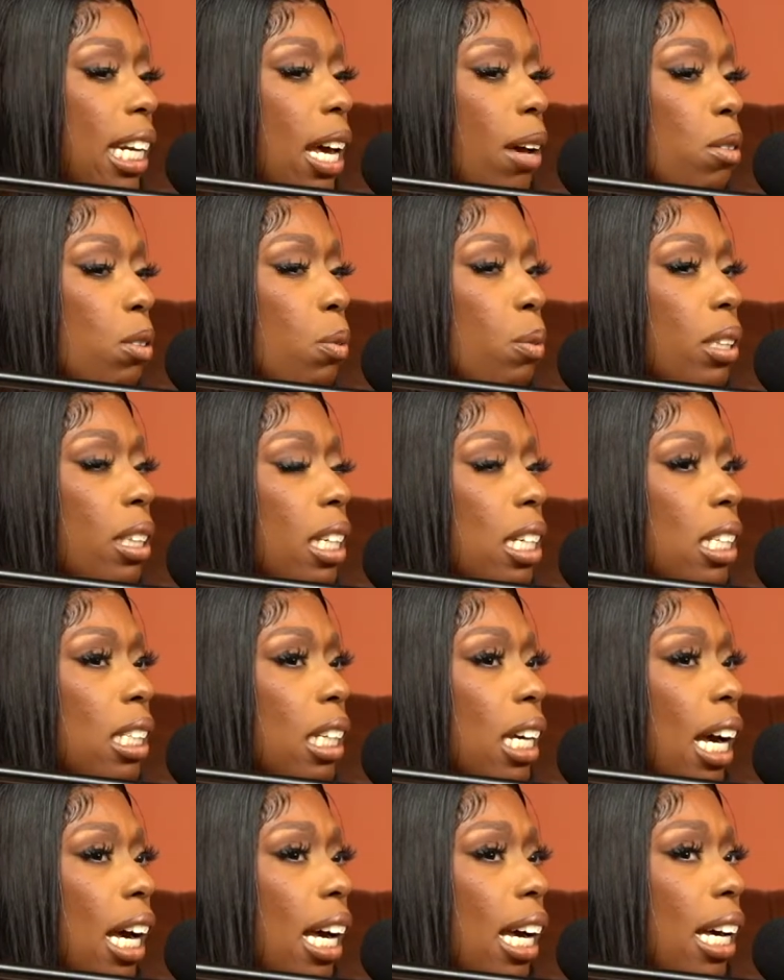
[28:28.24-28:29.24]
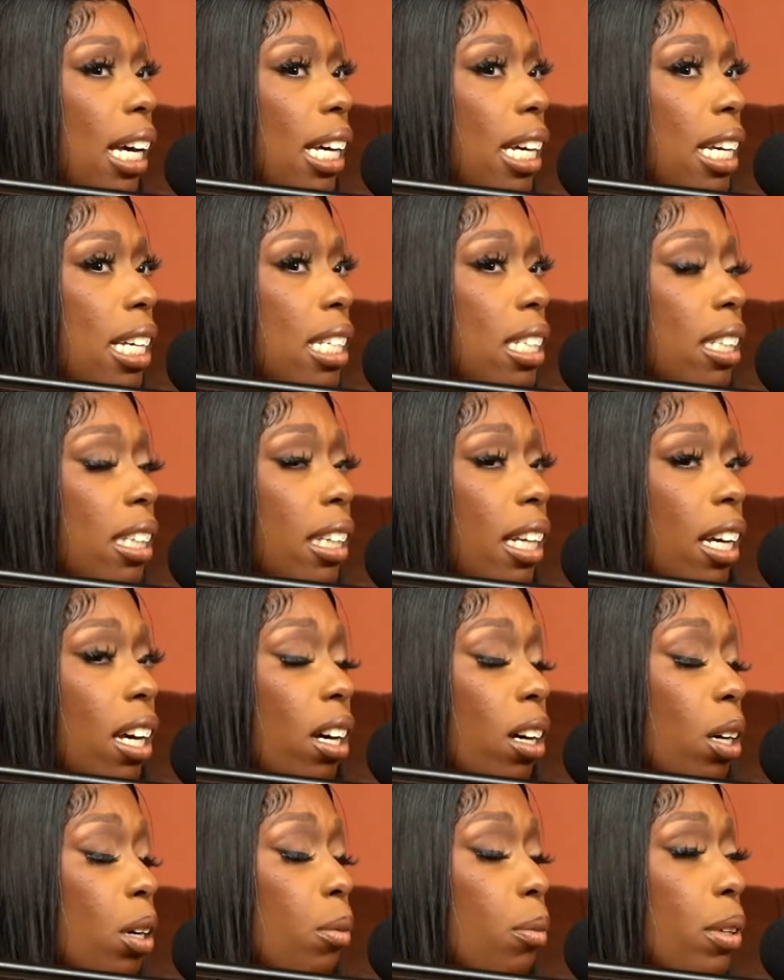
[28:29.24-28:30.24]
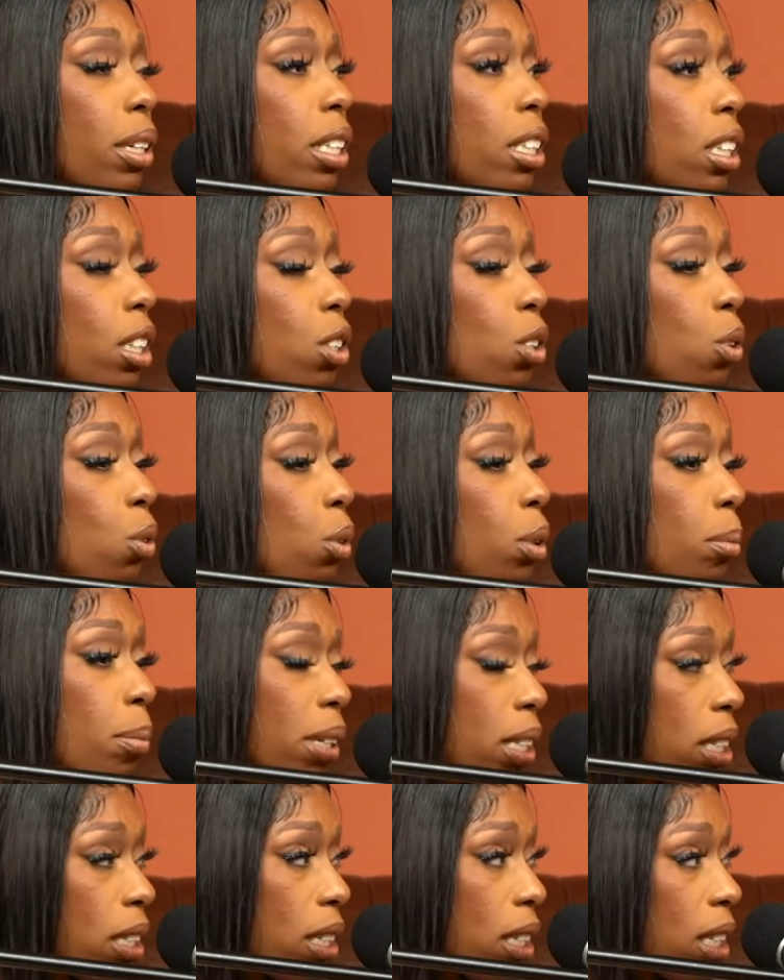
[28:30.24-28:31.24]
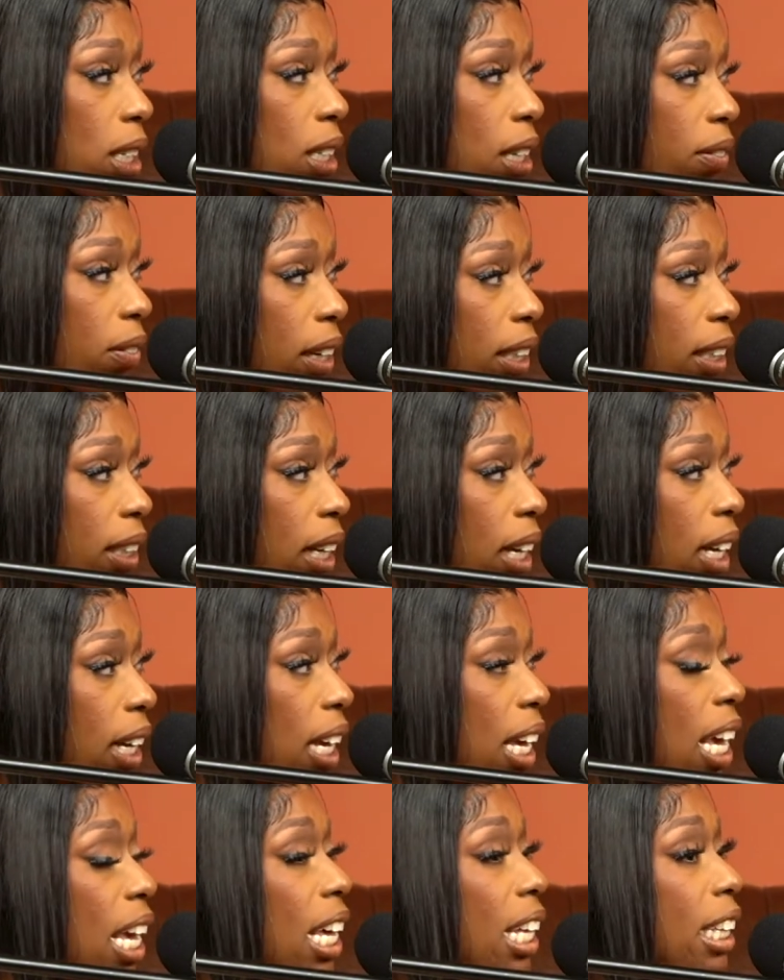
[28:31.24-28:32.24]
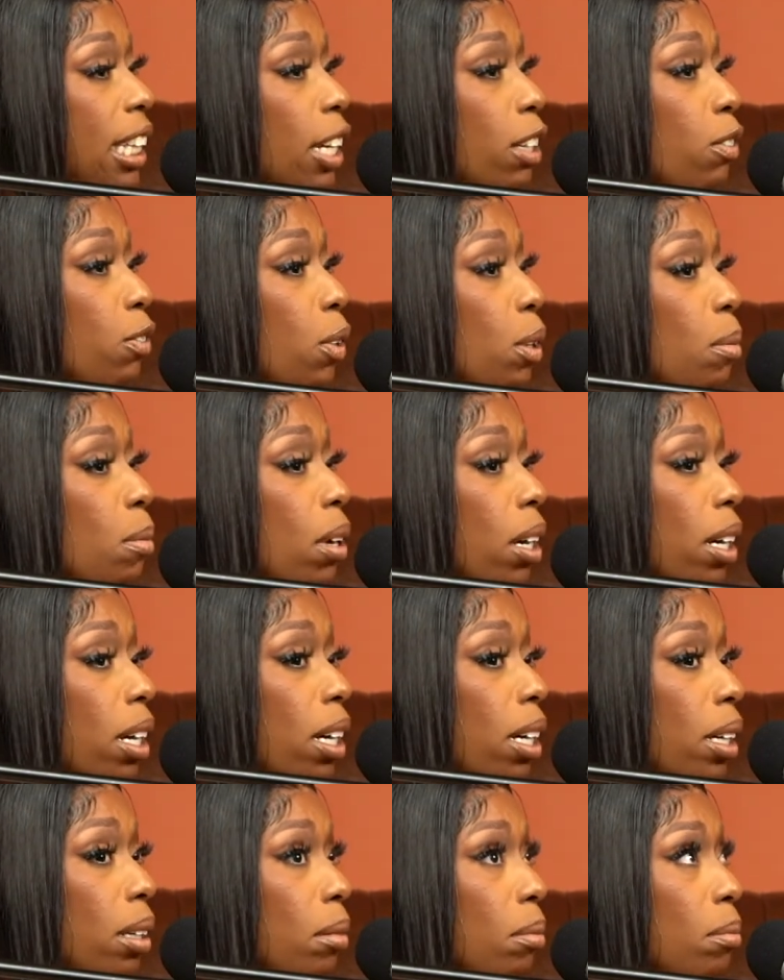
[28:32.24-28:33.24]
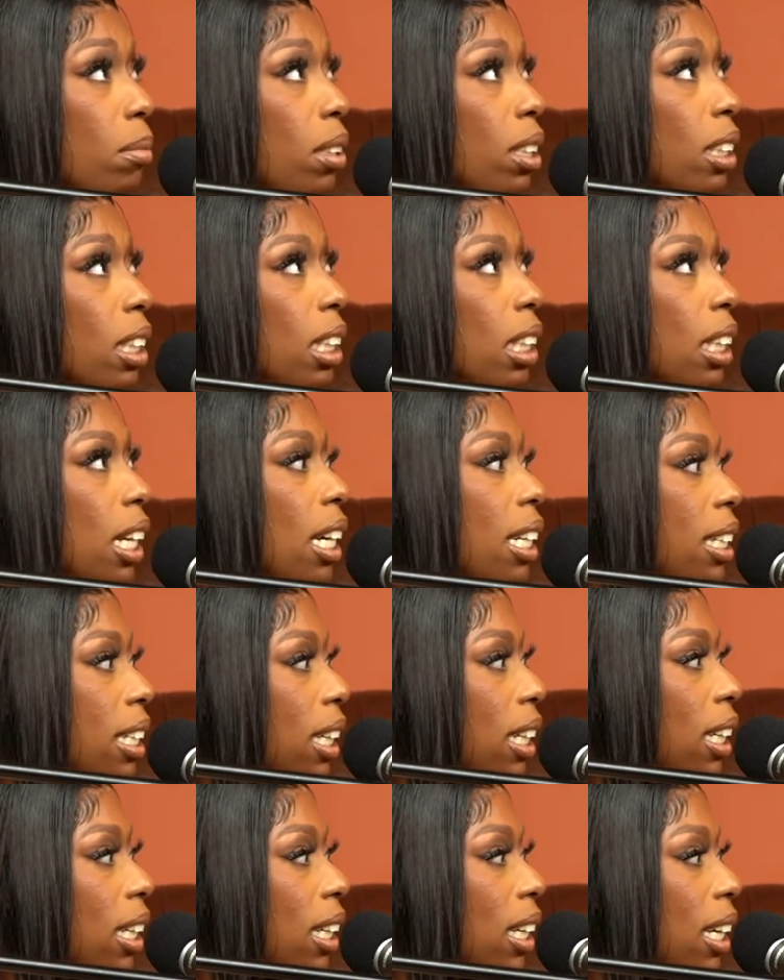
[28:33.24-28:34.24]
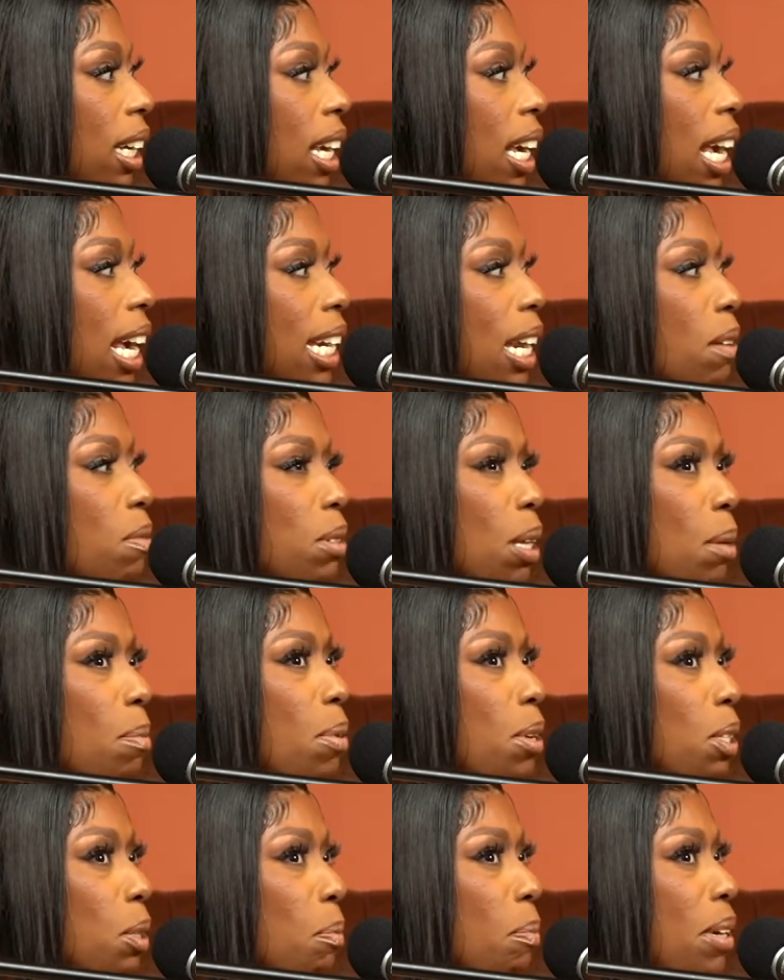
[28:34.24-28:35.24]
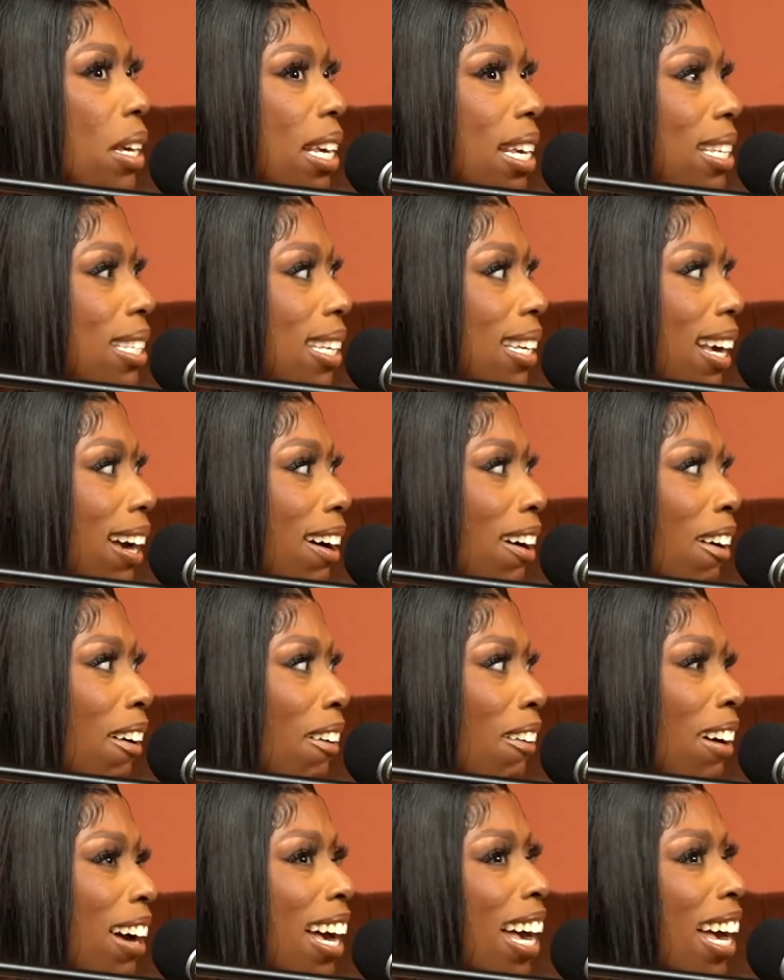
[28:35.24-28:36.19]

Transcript: I was with these guys that rented the tour buses and stuff like that. They're from London, and they was like, put some Peezy on,